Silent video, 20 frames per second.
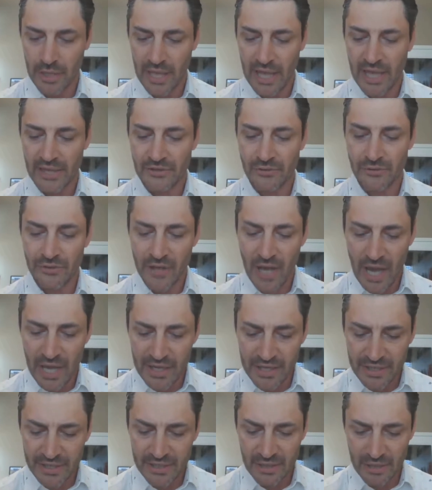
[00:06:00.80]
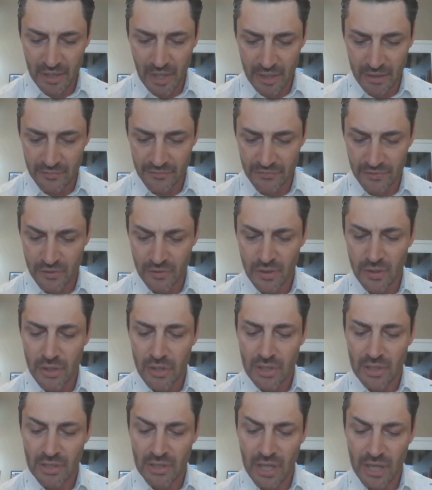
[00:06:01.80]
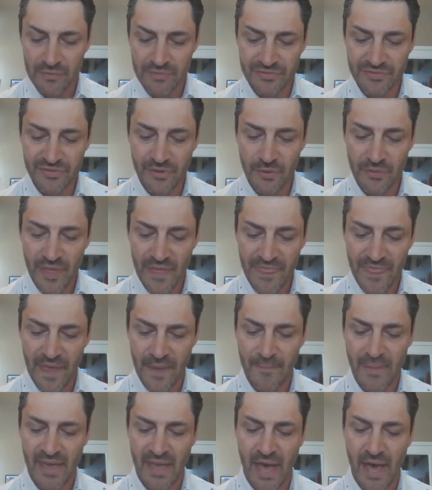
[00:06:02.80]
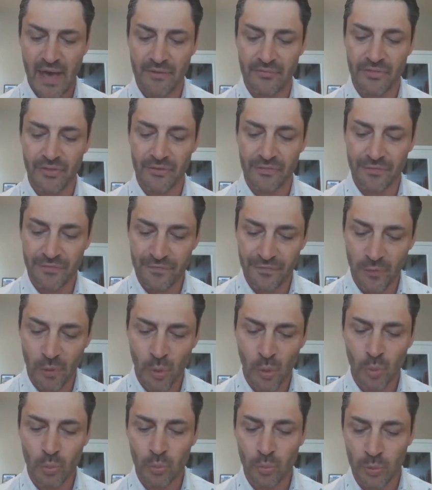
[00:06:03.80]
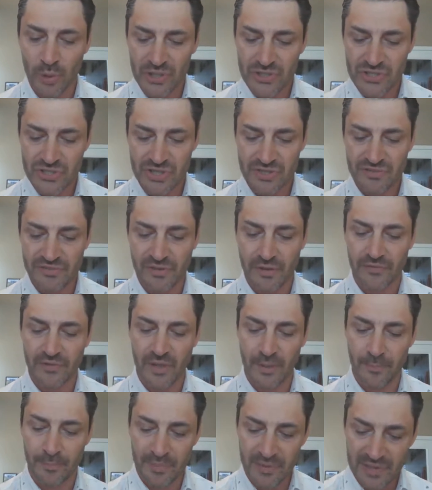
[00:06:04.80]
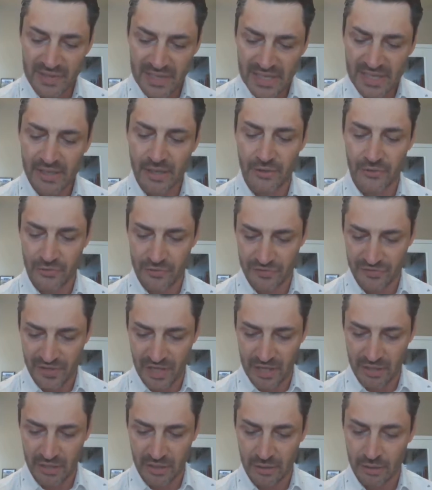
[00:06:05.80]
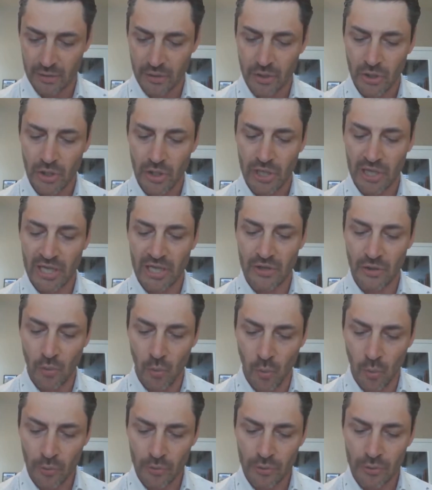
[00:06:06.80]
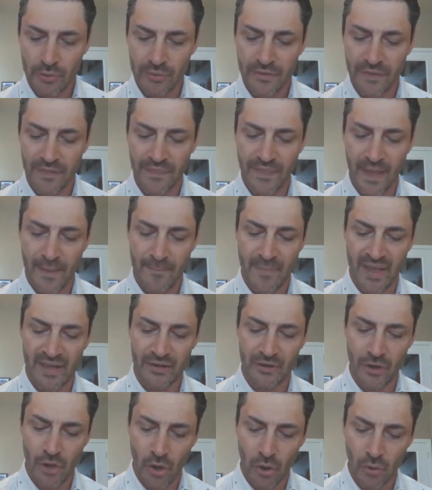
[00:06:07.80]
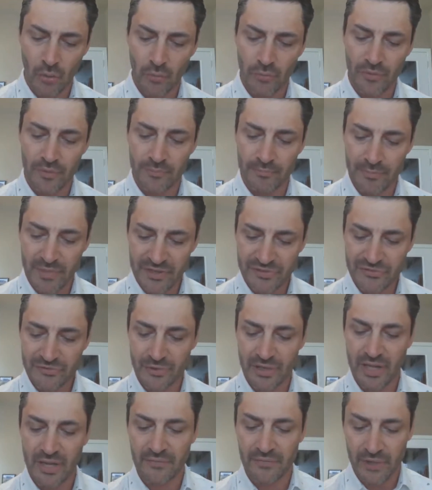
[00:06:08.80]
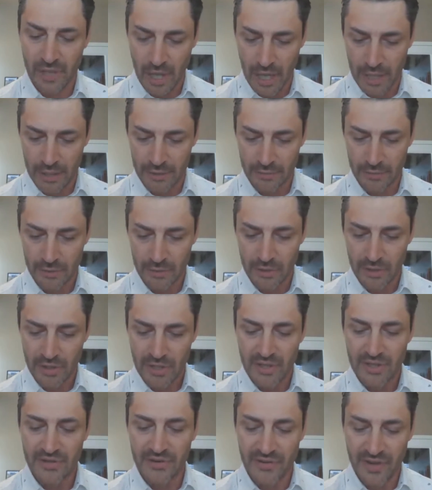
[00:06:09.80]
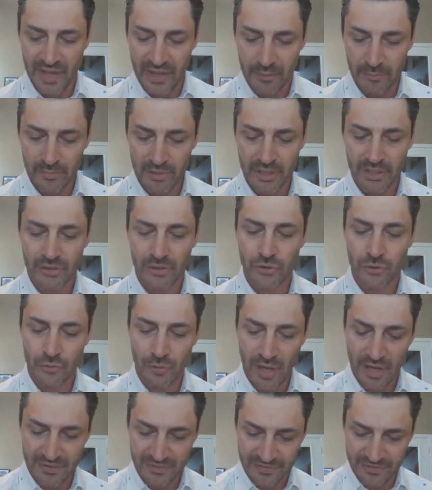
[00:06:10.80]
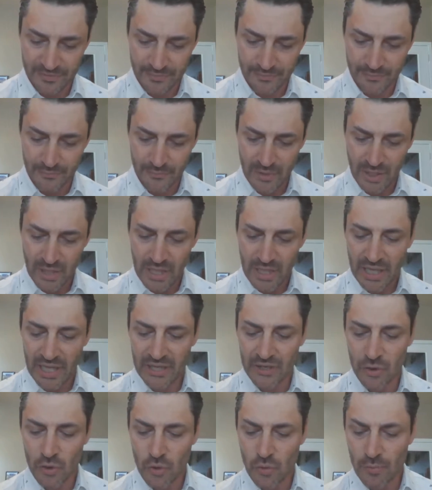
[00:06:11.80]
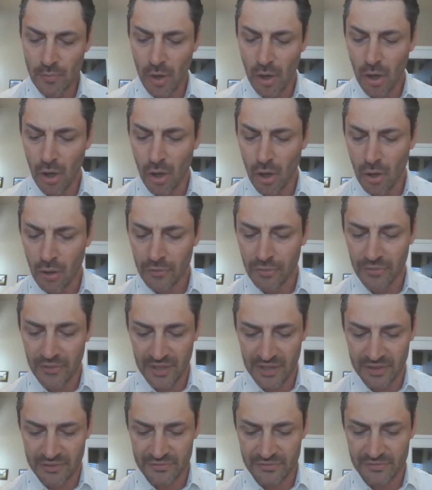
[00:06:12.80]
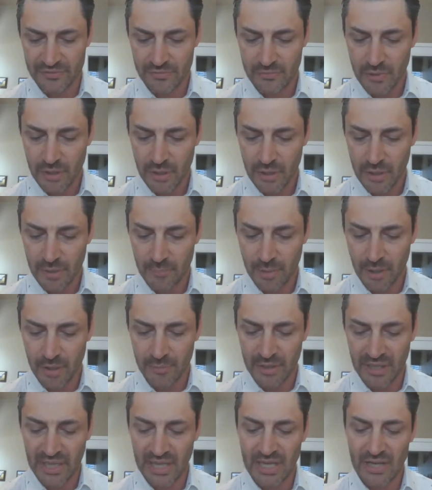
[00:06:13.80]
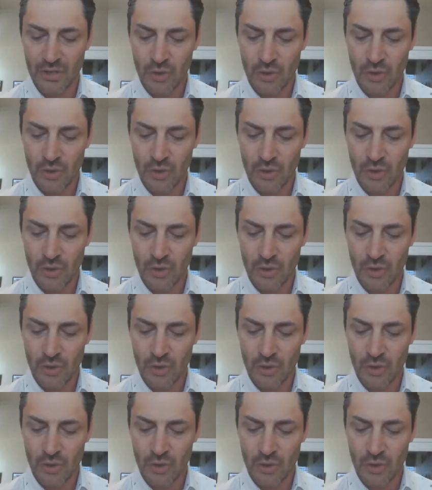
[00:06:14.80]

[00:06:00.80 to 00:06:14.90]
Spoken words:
and united in love, so that they may have the full riches of complete understanding, in order that they may know the mystery of God, namely Christ, in whom are hidden